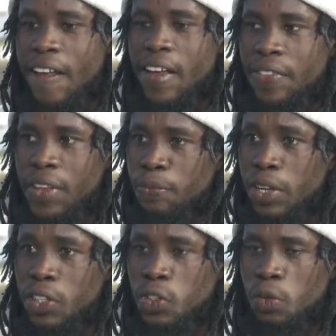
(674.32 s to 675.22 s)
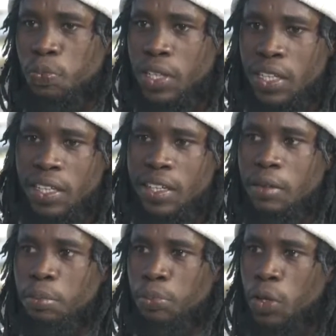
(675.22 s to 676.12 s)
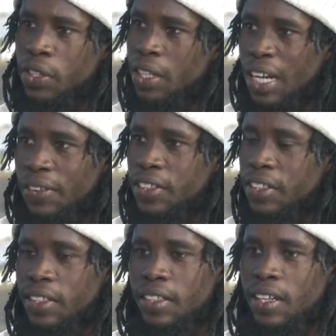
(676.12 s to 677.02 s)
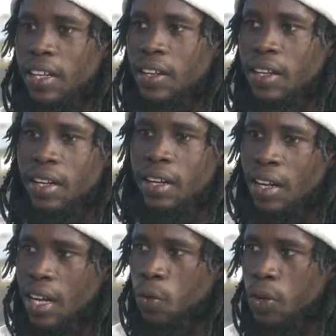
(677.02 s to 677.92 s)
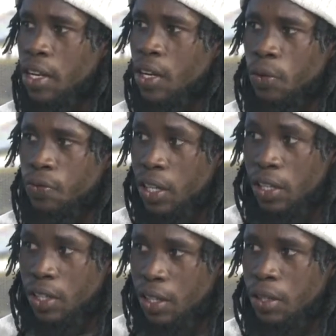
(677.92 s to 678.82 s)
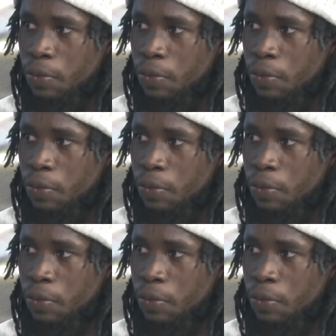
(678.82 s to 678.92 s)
they play rugby more than everything. Like we here, we play football.